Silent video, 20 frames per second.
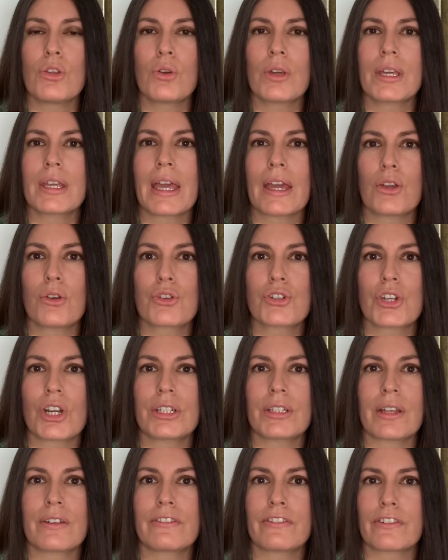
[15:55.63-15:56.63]
You can get your
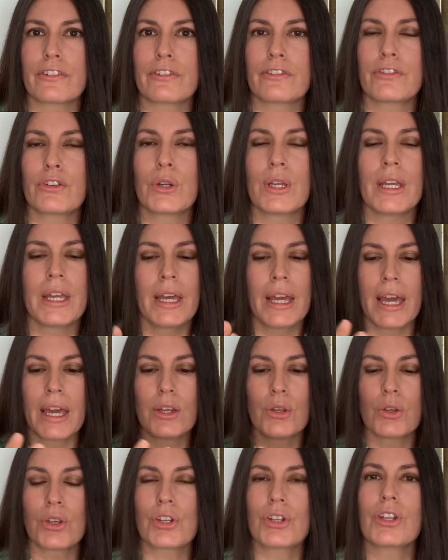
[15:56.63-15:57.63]
chart done for free,
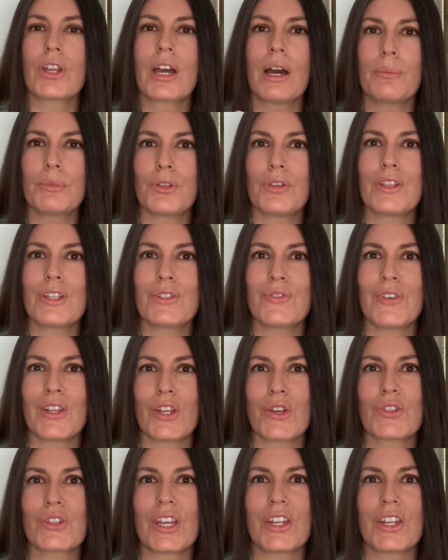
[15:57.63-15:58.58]
and you can come to these videos